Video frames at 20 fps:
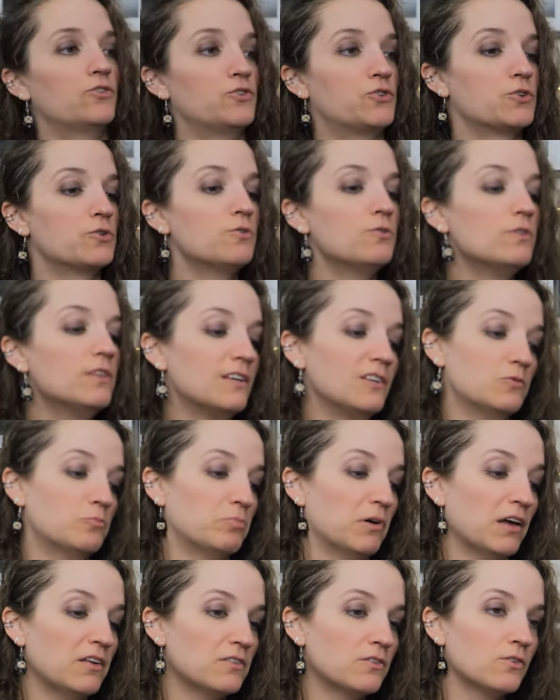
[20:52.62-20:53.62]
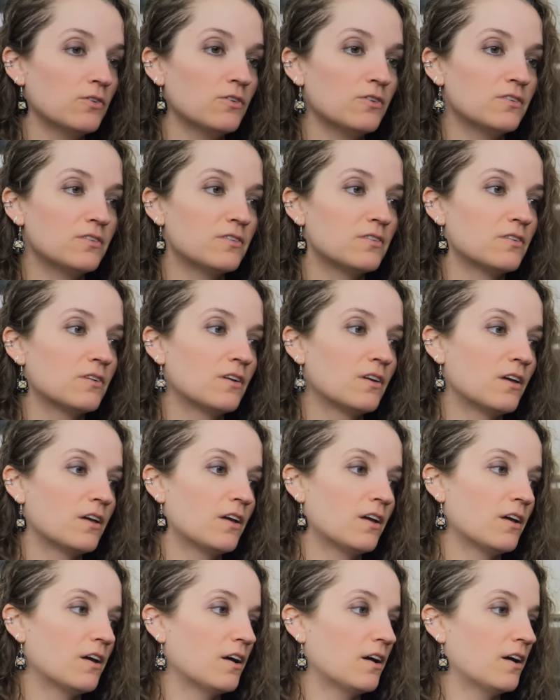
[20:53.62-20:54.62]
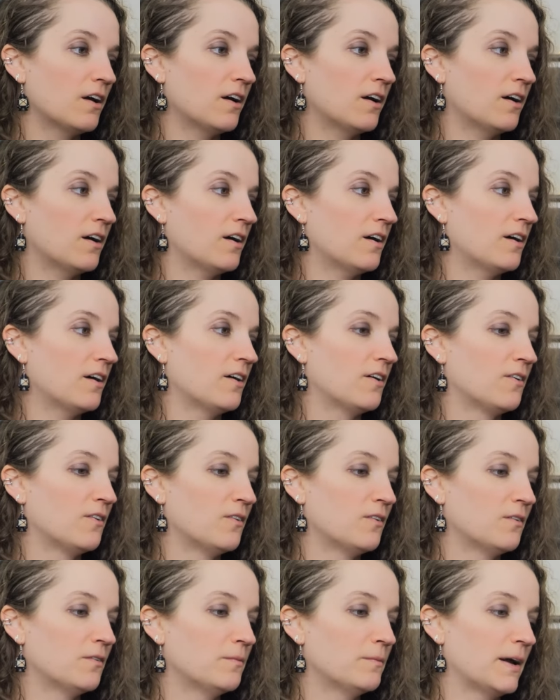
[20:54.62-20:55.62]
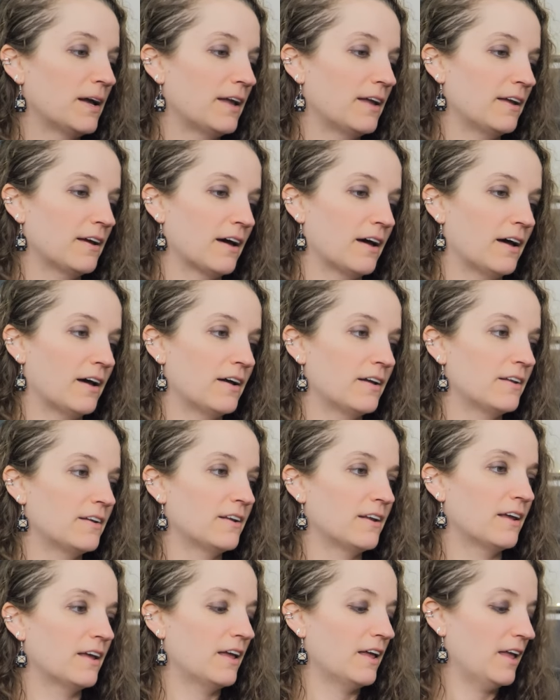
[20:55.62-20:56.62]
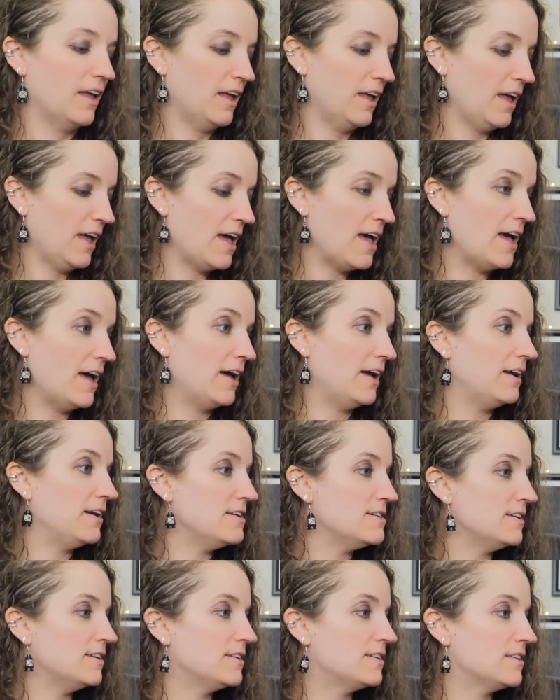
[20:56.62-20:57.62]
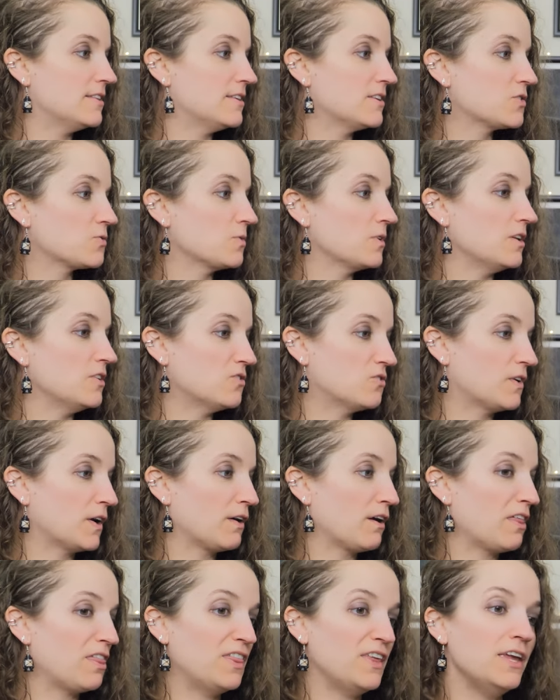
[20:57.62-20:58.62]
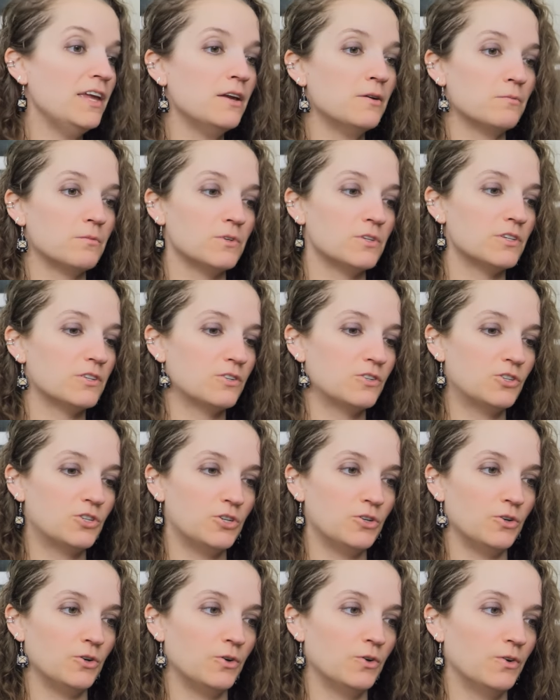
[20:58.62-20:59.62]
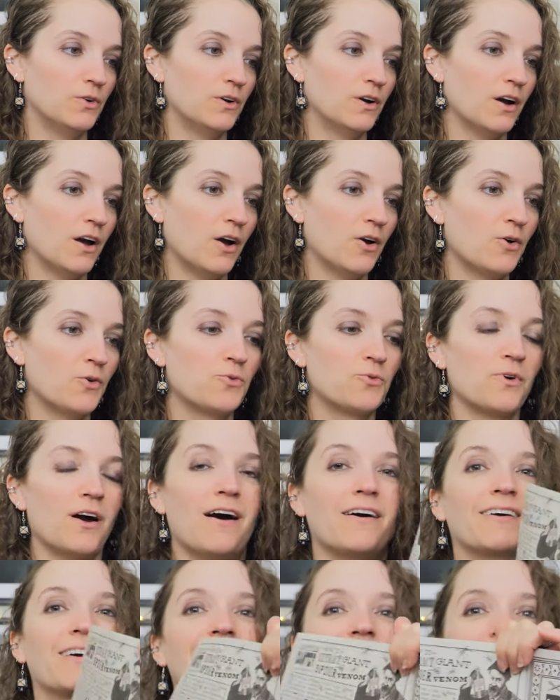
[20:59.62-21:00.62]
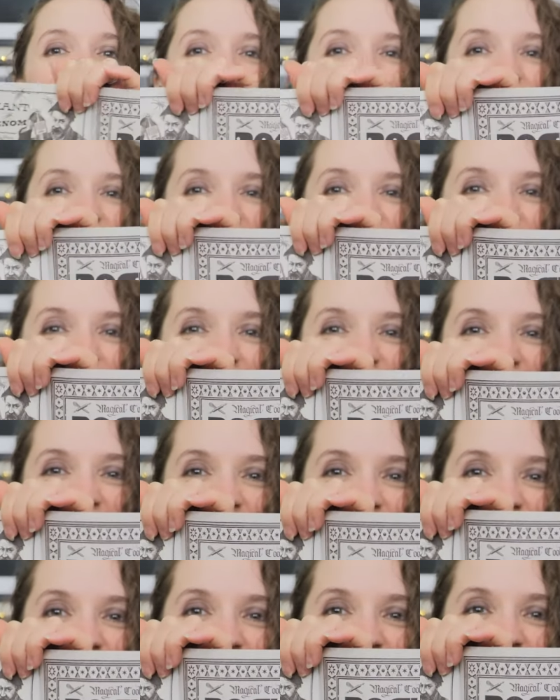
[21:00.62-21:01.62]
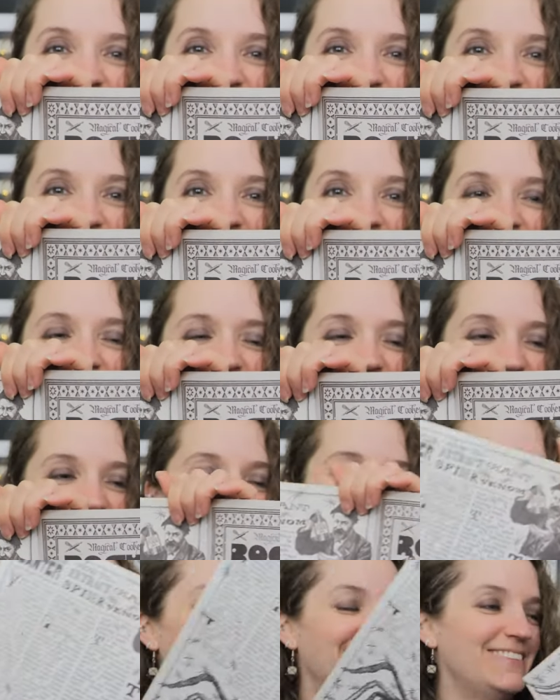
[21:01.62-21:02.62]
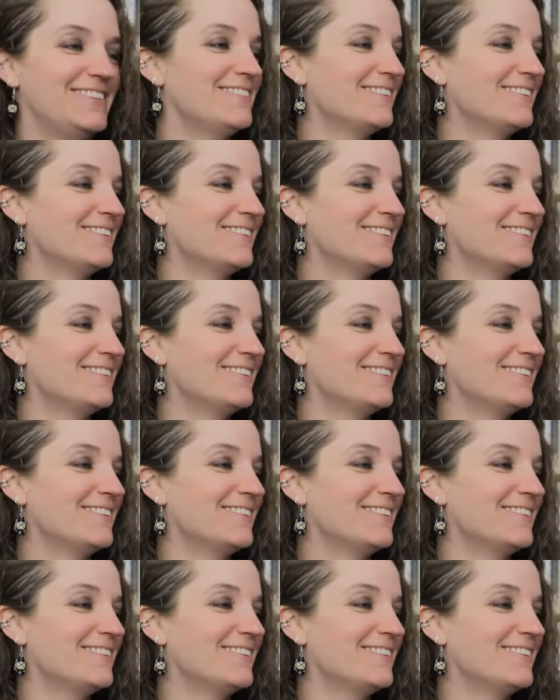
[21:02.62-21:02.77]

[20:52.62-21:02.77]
do these puzzles. Oh my god. And this one is very themed to rock cakes. Rock cakes,